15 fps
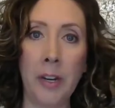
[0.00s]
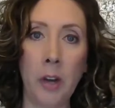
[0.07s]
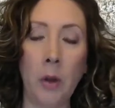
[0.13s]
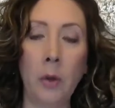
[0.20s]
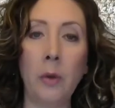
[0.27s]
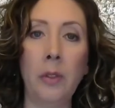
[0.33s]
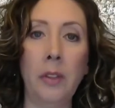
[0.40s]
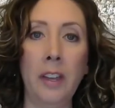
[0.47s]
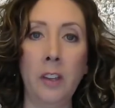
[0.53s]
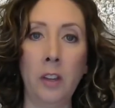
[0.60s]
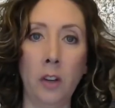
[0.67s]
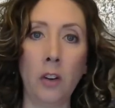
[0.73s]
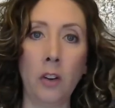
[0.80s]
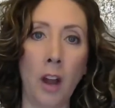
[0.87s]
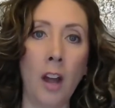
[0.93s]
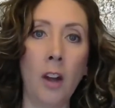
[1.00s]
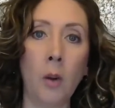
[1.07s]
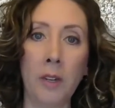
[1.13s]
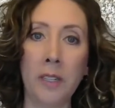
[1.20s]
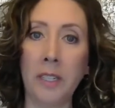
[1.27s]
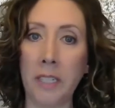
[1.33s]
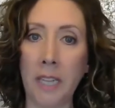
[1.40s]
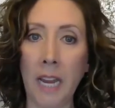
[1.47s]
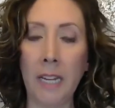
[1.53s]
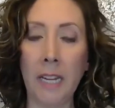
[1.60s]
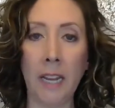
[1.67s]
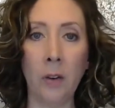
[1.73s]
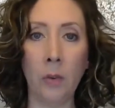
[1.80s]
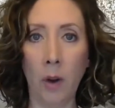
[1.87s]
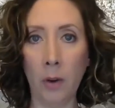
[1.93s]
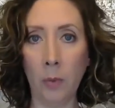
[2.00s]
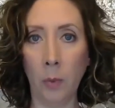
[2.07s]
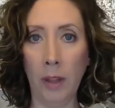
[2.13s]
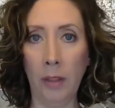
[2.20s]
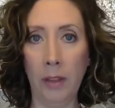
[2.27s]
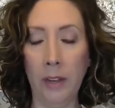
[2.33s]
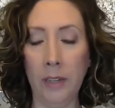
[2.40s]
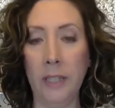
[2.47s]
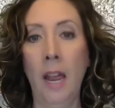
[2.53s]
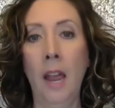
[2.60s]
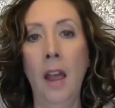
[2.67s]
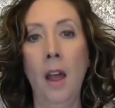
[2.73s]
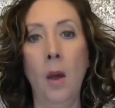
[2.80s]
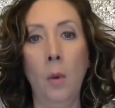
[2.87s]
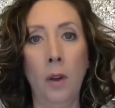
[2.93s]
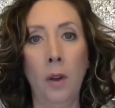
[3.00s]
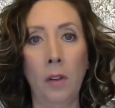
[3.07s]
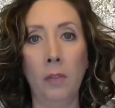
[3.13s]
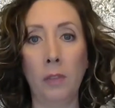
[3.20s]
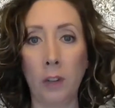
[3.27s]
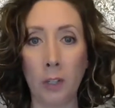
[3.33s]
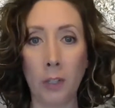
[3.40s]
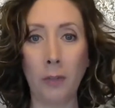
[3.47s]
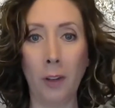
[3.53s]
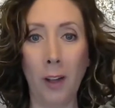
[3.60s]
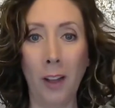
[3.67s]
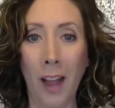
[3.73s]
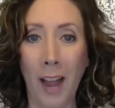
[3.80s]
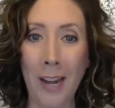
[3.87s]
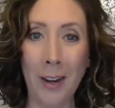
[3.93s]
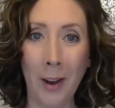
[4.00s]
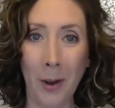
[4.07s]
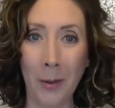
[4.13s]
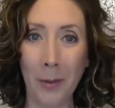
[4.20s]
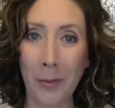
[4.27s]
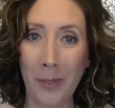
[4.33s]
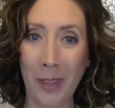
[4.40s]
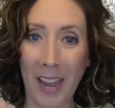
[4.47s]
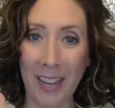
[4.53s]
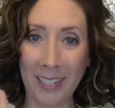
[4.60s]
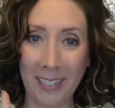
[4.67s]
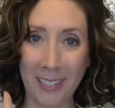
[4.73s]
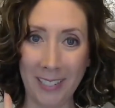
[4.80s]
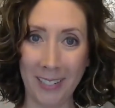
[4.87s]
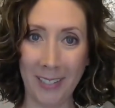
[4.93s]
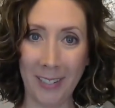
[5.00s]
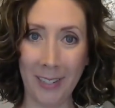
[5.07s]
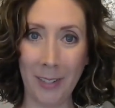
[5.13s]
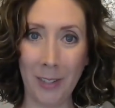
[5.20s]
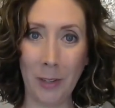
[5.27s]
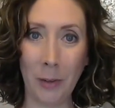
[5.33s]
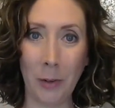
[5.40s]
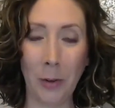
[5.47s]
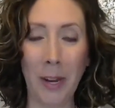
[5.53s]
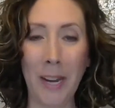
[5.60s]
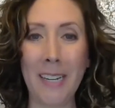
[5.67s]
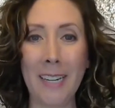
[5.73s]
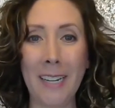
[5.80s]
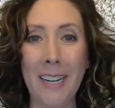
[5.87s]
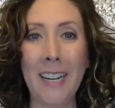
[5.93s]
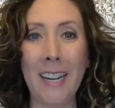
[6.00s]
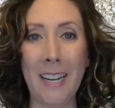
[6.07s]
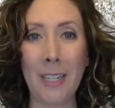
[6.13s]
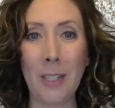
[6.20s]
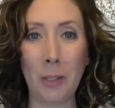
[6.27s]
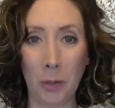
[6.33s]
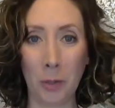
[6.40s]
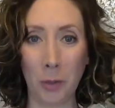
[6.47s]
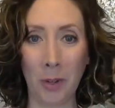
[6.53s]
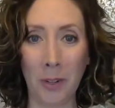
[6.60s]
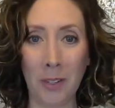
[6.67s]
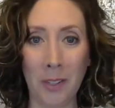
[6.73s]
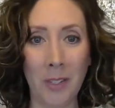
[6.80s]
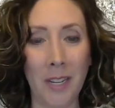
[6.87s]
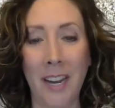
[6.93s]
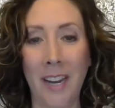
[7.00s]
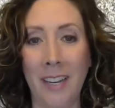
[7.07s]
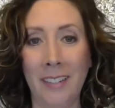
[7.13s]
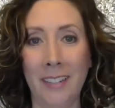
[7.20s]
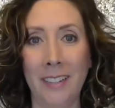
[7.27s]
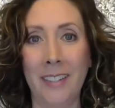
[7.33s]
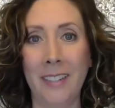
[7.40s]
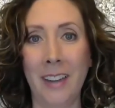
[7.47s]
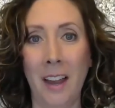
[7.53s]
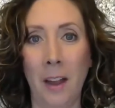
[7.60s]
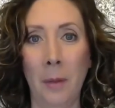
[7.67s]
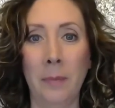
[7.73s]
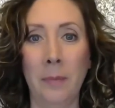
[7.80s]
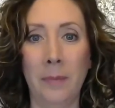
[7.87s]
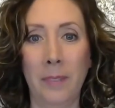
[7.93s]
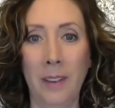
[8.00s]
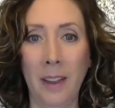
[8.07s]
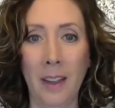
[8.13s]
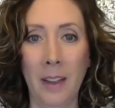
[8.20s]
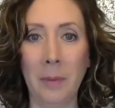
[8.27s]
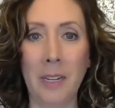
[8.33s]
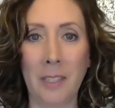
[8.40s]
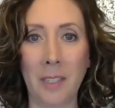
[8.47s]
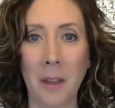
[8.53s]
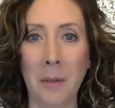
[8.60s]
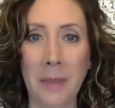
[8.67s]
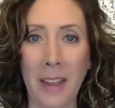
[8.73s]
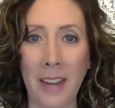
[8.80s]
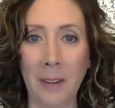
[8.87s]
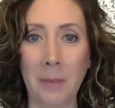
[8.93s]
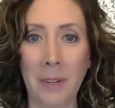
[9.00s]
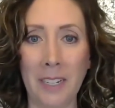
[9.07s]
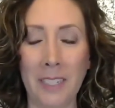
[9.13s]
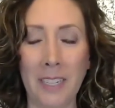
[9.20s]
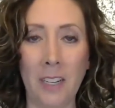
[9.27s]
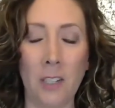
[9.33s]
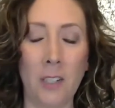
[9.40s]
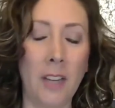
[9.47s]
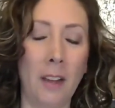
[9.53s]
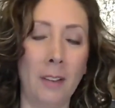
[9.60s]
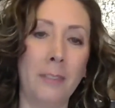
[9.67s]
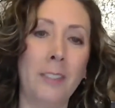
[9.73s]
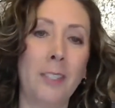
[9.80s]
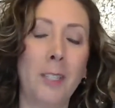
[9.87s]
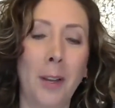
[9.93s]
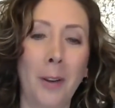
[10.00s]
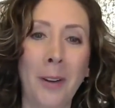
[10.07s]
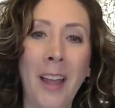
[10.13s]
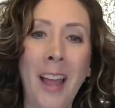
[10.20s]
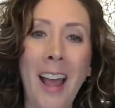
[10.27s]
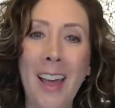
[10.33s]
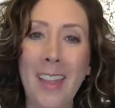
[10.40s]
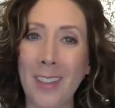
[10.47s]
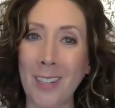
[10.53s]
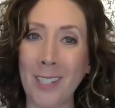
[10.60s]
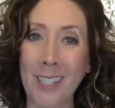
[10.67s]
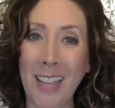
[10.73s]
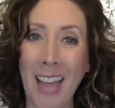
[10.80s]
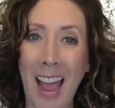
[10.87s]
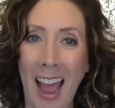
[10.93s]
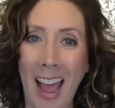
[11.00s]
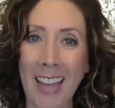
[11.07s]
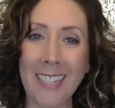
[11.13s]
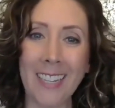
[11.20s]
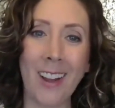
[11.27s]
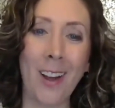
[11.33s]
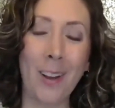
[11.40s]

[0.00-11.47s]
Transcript: I know that you're not going to take it and run with it? Well, first of all, I know that you created it, it is yours, and I'm not a scumbag, I'm not gonna take your stuff. So there's that.